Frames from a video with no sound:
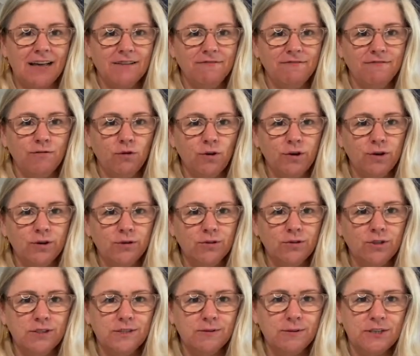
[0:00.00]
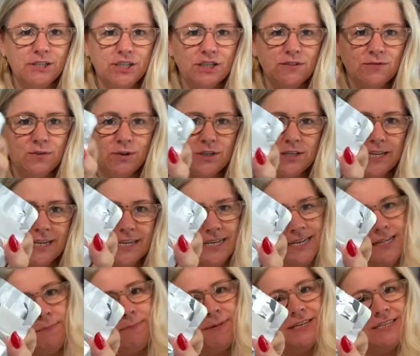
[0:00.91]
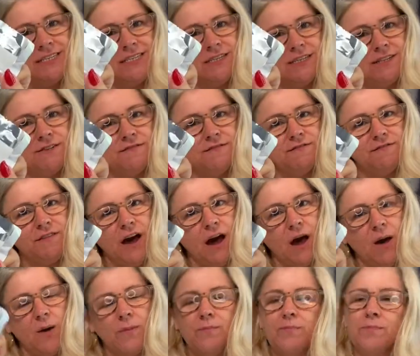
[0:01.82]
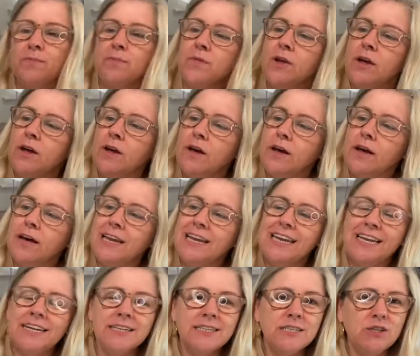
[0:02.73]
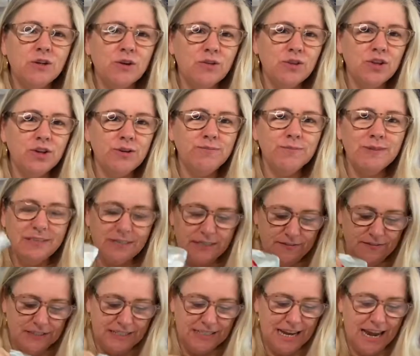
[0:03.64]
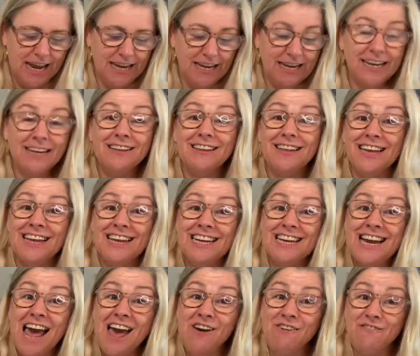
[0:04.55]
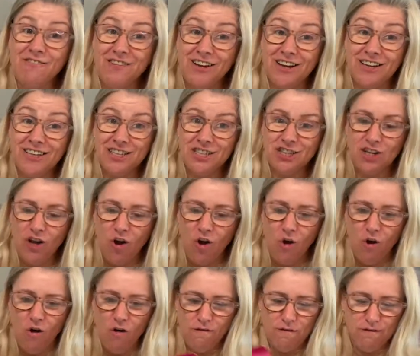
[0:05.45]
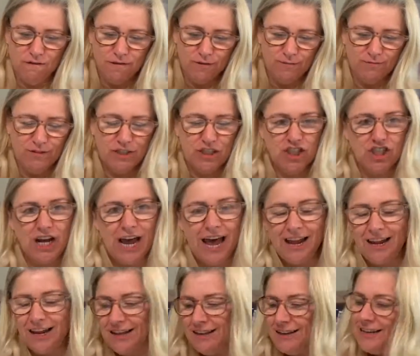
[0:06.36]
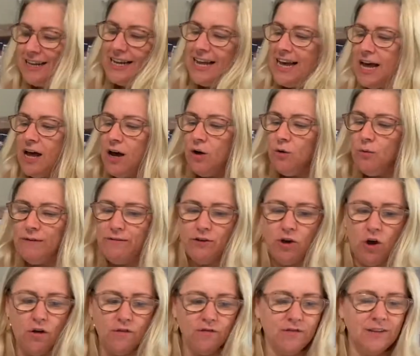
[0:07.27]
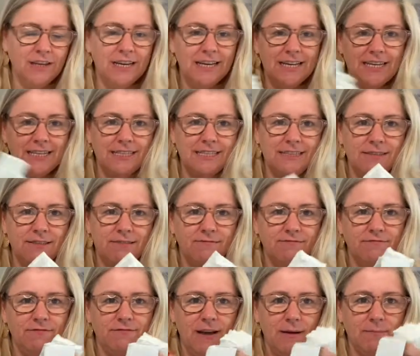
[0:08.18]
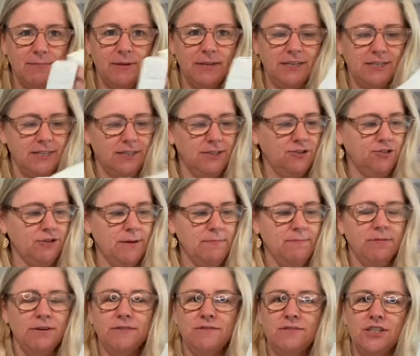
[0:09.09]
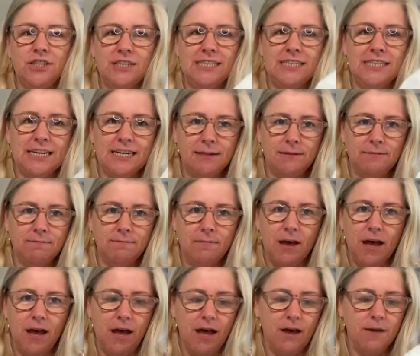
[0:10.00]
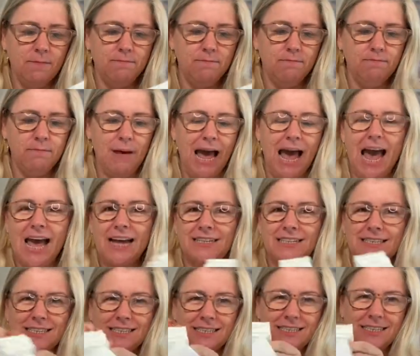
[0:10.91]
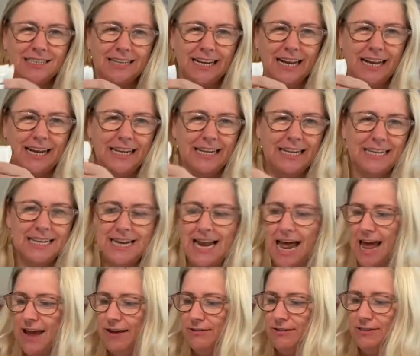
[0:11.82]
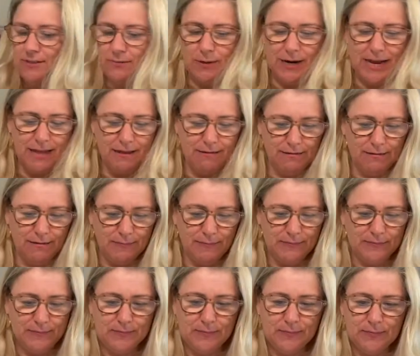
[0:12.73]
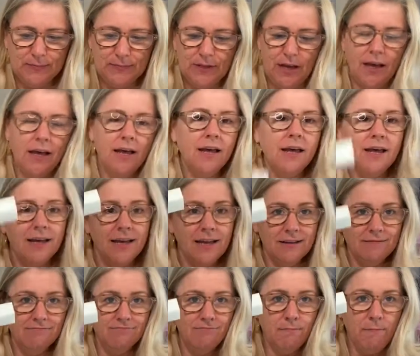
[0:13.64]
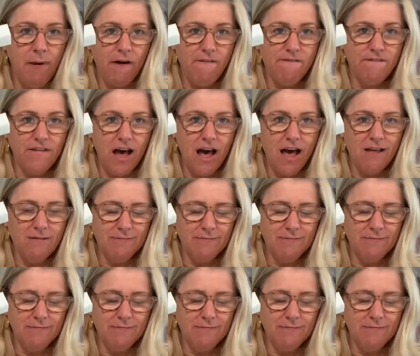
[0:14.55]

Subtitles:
foils, which have got a little bit of a lint on them. It's for taking the nail varnish off, the gel. We've got these fabulous strip of just little pads to clean the nails with. Buffer.